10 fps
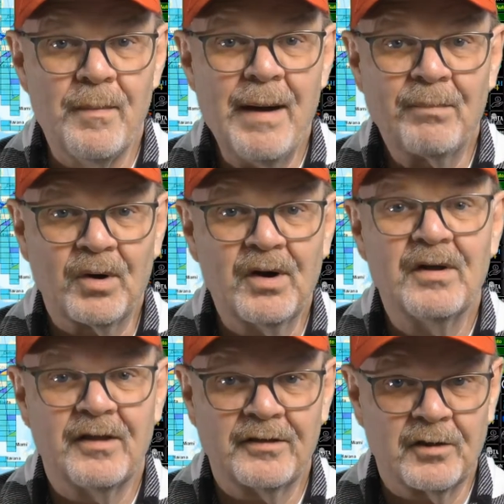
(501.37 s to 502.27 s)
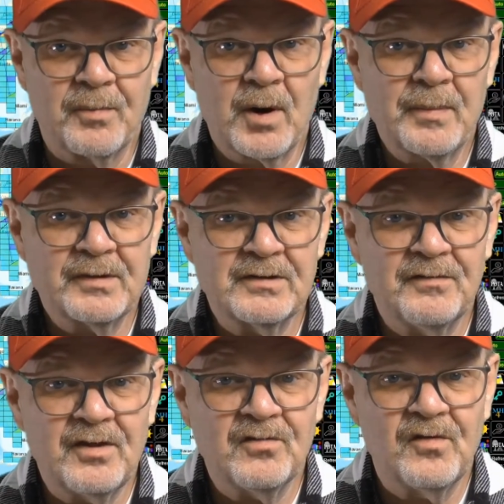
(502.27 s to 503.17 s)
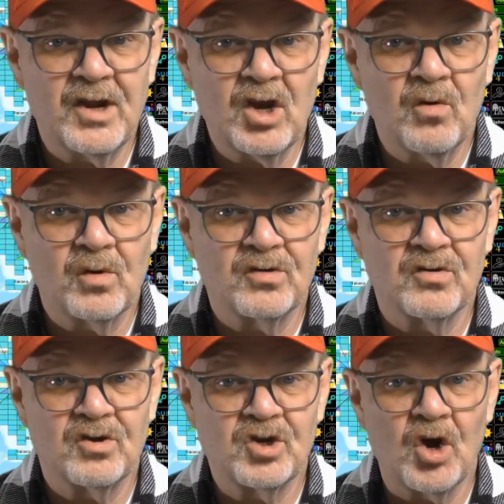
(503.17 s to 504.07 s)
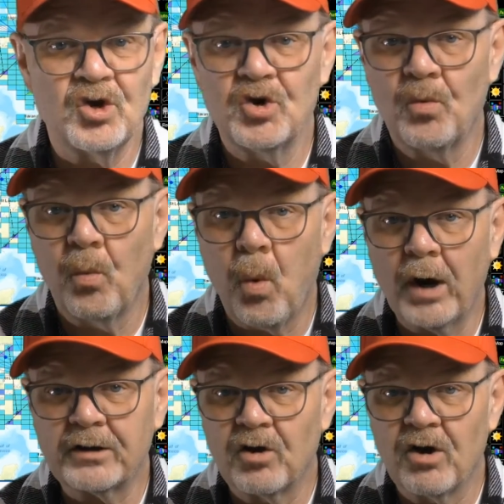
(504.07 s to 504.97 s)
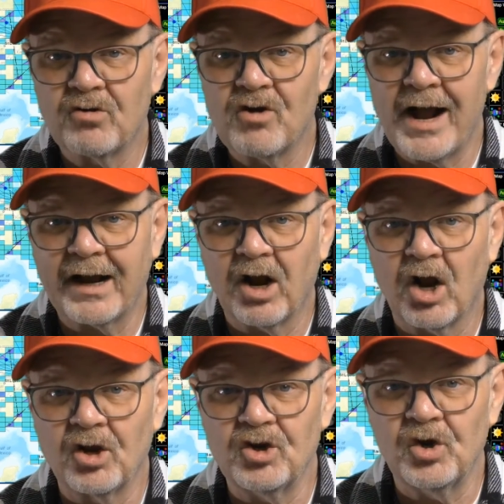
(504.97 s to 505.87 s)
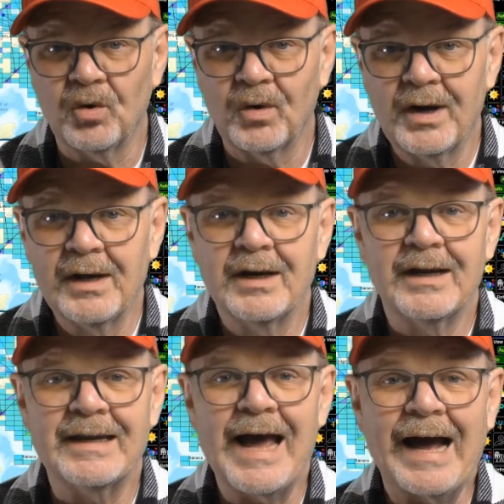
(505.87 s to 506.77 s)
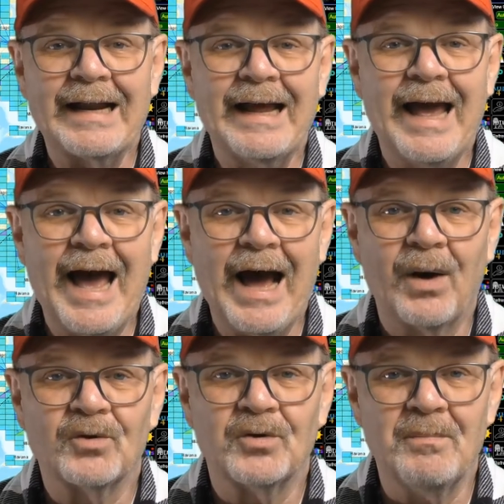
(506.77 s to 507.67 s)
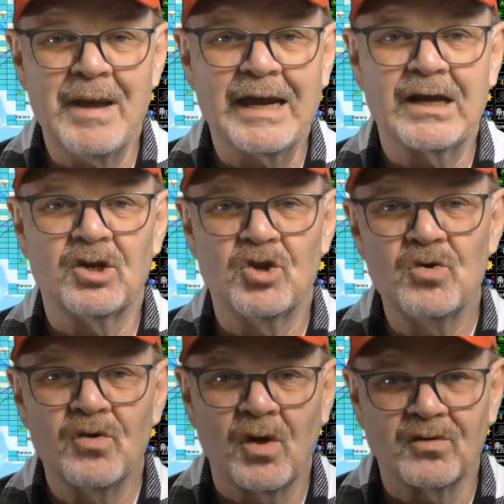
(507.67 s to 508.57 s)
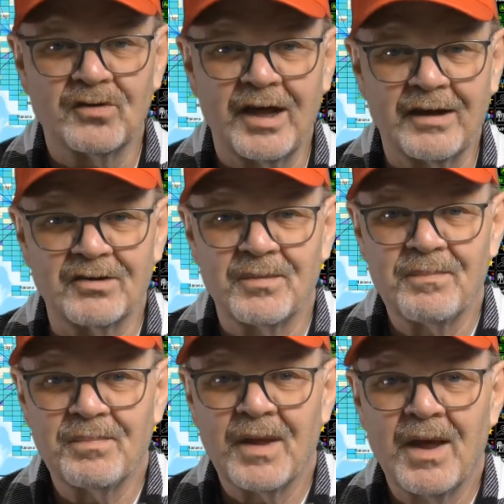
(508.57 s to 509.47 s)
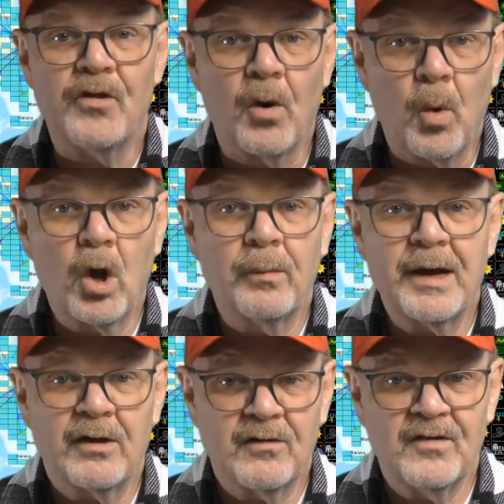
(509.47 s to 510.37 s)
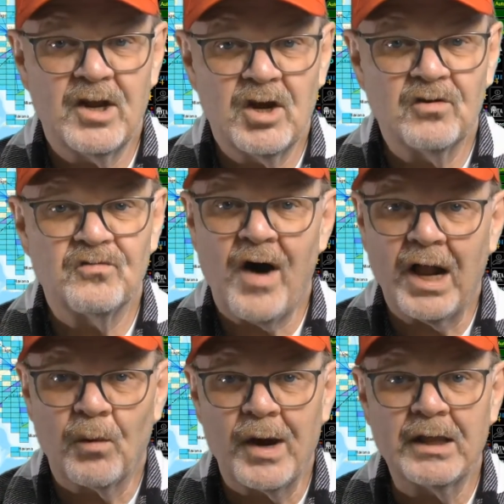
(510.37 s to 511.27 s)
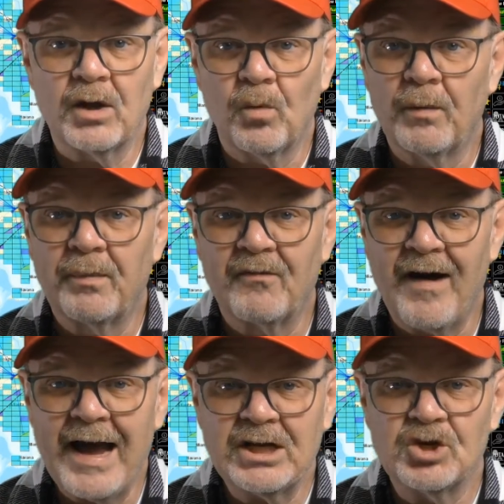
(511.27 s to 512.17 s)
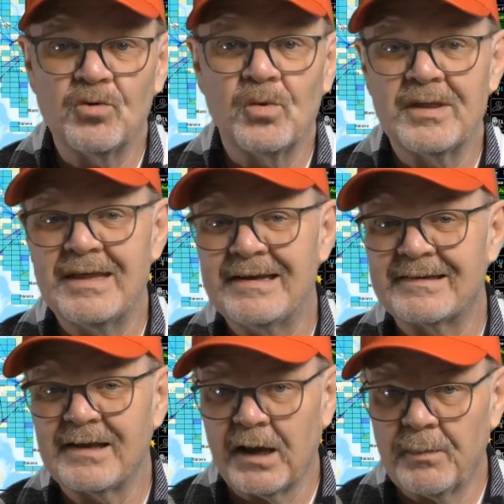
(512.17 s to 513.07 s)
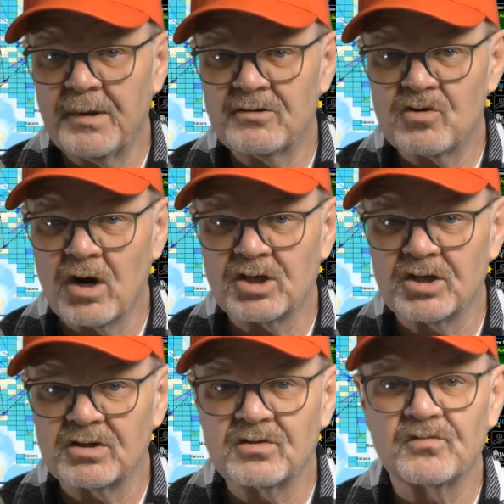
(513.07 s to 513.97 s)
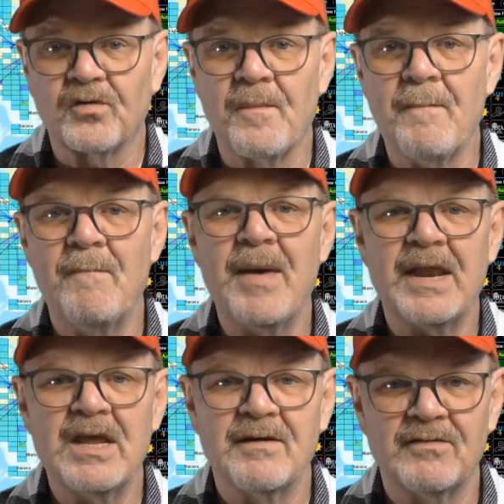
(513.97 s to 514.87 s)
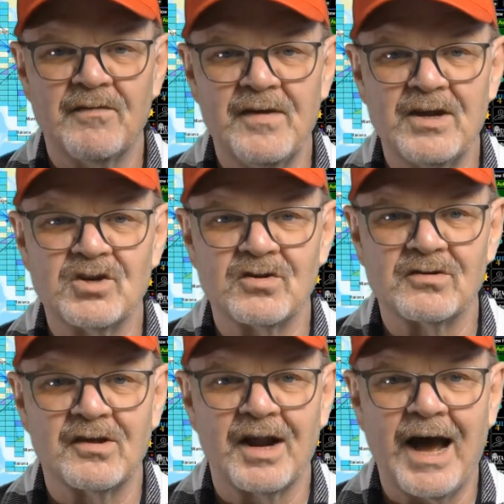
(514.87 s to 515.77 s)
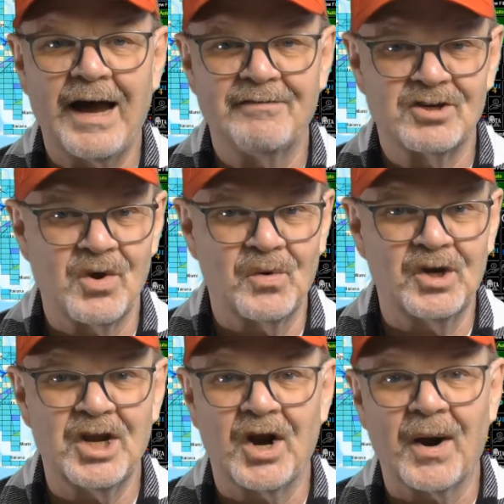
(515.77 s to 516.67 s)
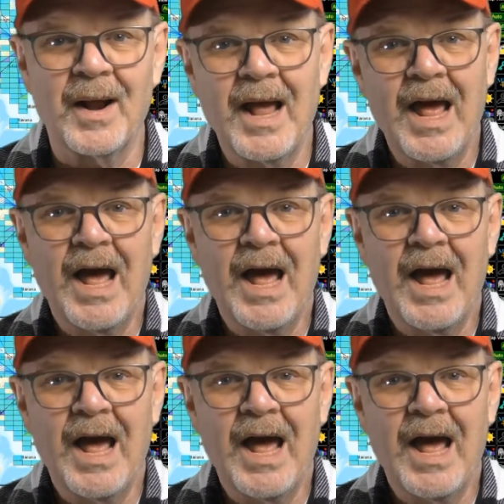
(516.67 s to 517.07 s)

Remember that the purpose of this video was to show you what Grid Tracker could do, not how to make it do those things. There will be other videos following that will provide you with the setup instructions for many of the features that I've shown here.